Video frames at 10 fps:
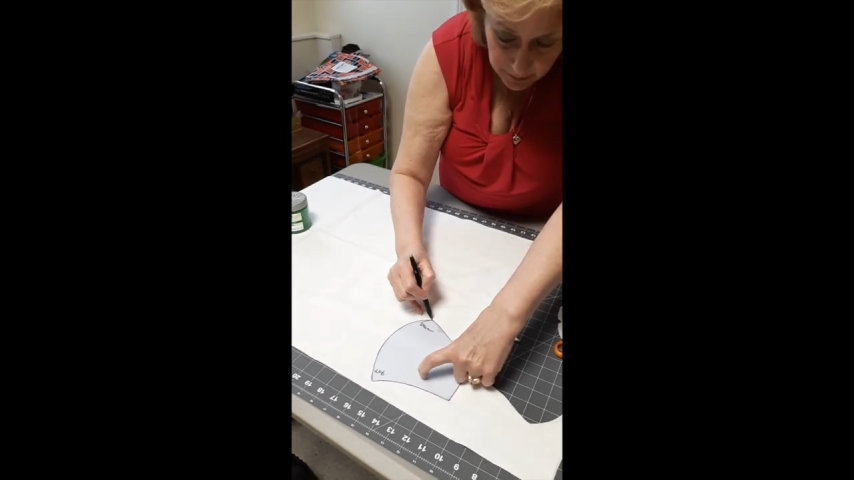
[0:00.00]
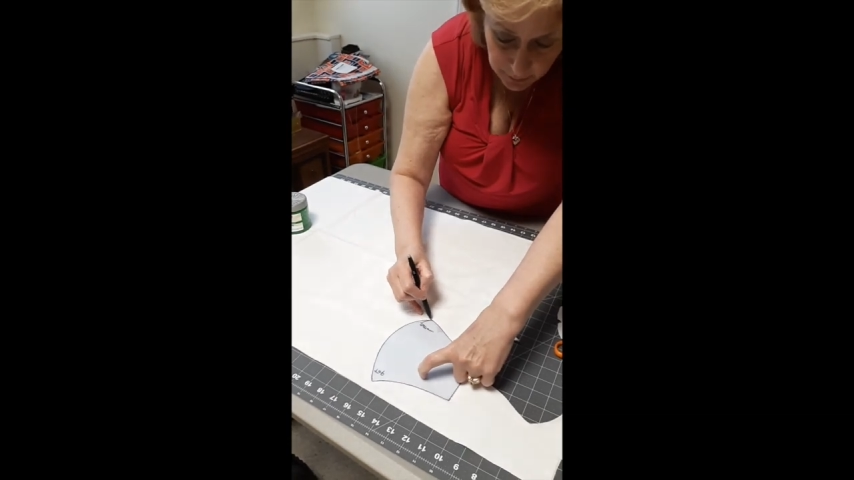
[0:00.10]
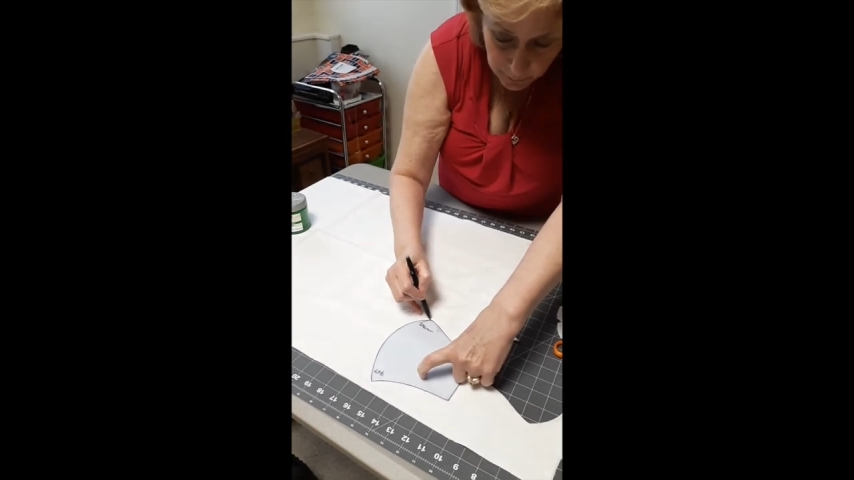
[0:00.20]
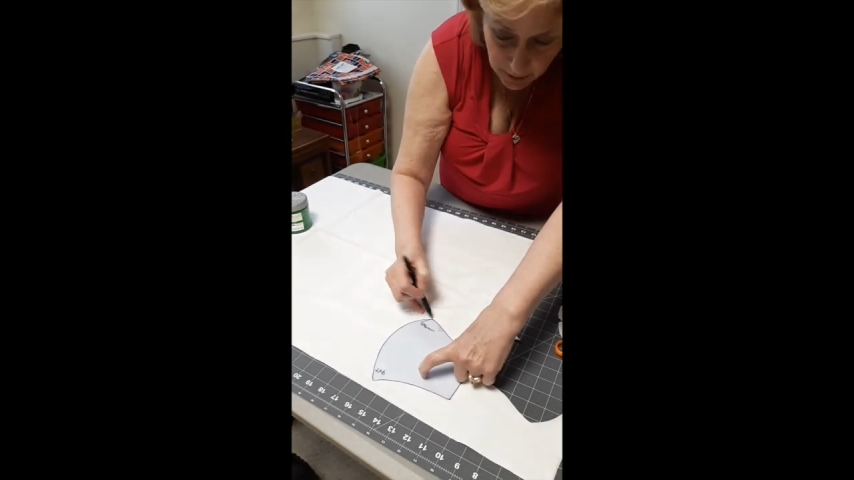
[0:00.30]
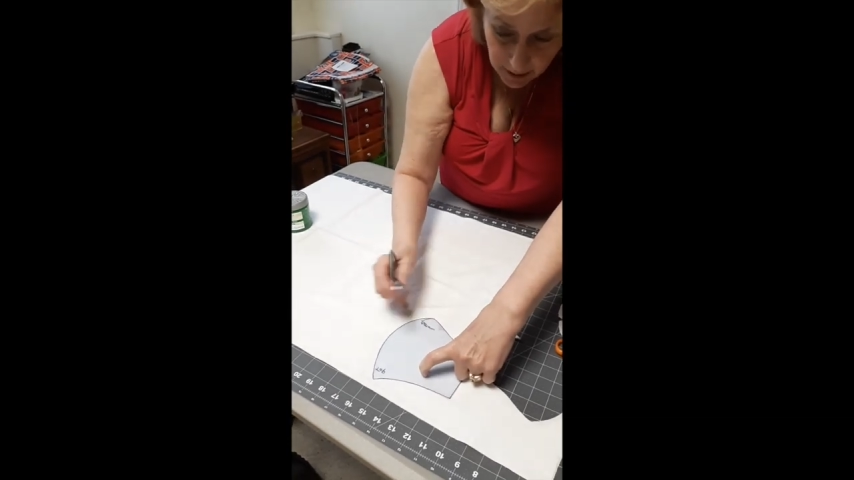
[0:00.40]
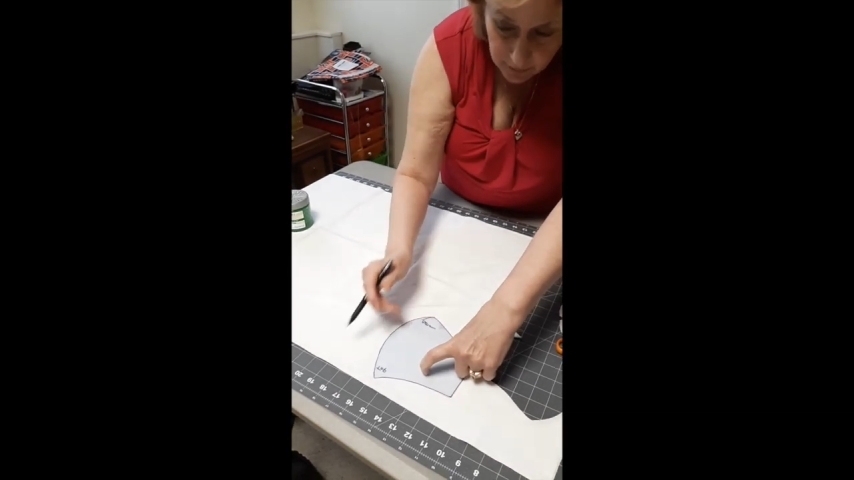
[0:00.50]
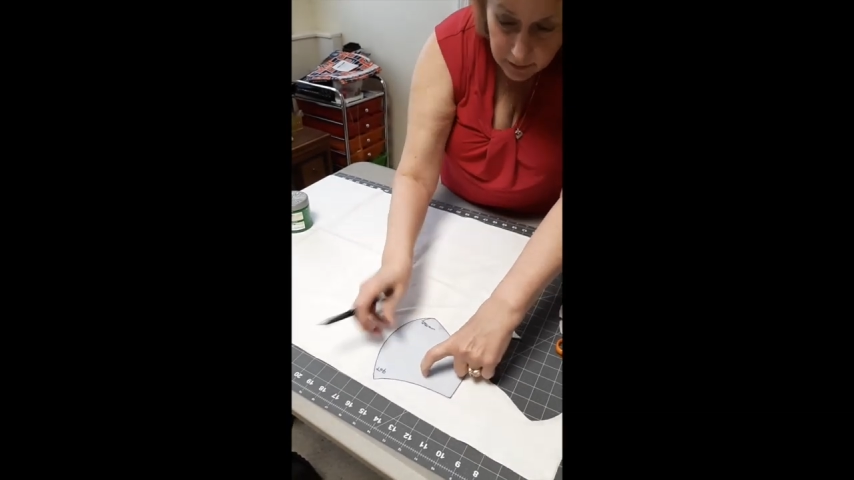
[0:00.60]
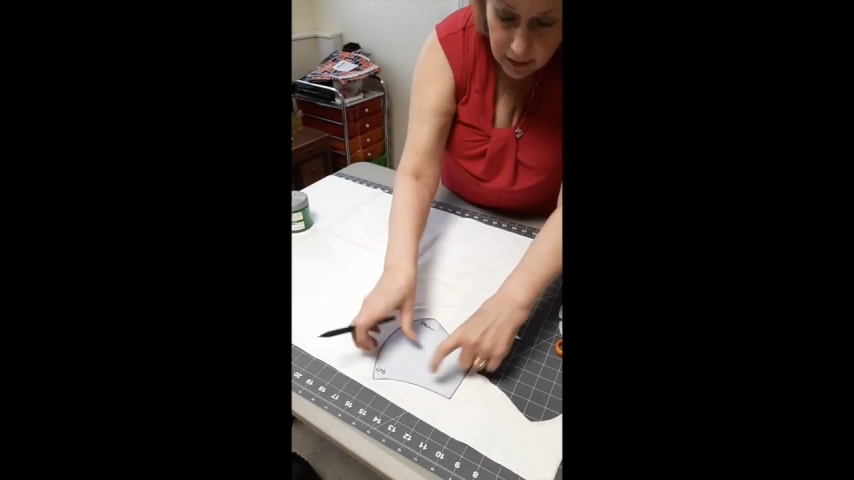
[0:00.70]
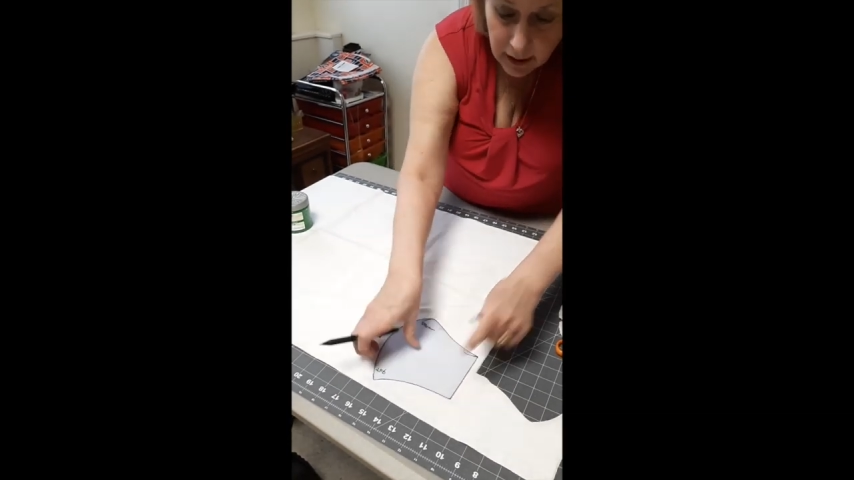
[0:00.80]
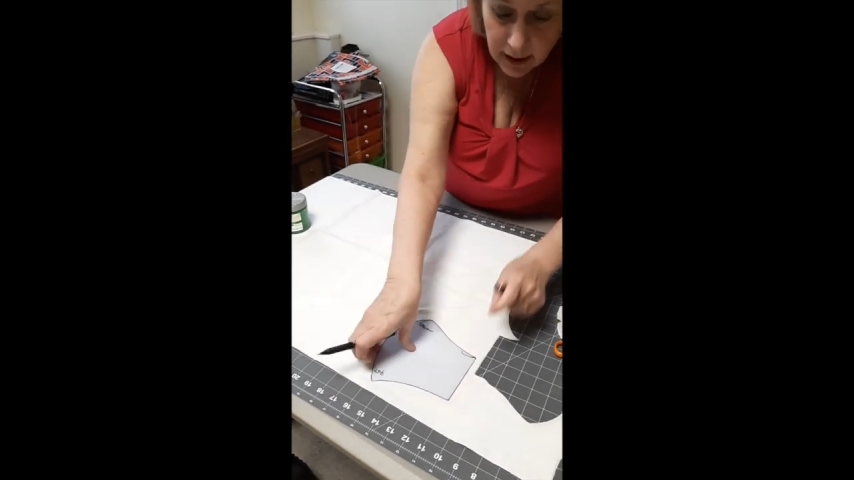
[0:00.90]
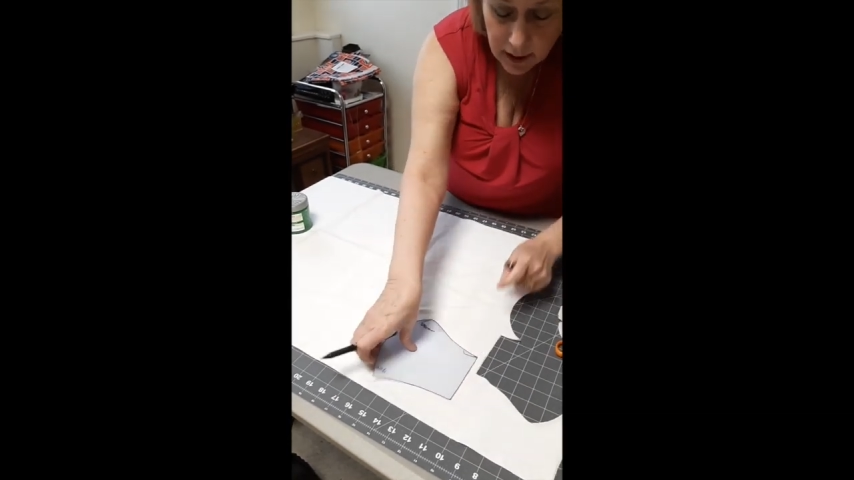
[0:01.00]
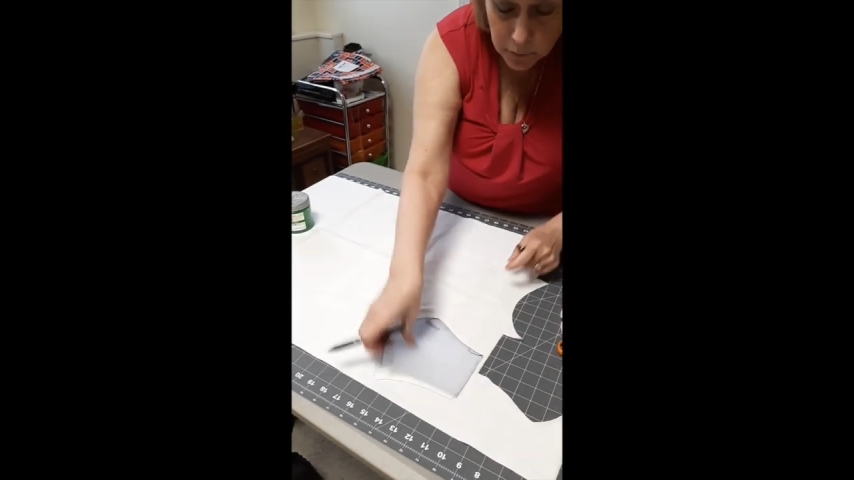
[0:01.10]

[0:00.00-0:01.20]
it around. It